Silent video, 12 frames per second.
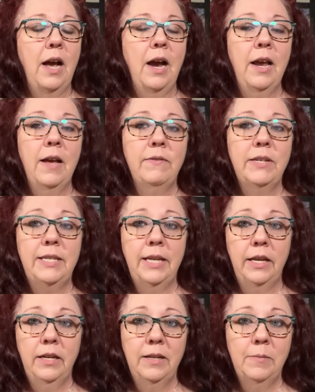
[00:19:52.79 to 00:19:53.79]
I have a
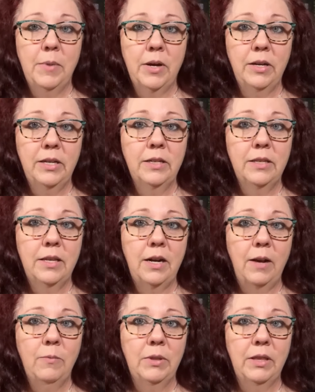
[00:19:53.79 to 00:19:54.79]
date in mind that
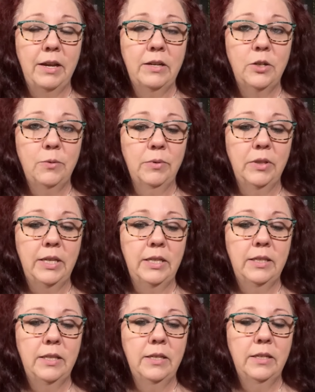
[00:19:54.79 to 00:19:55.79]
I would like to
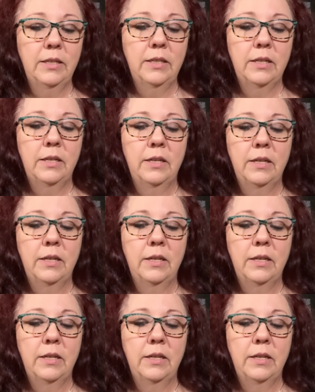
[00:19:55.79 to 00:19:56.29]
release this.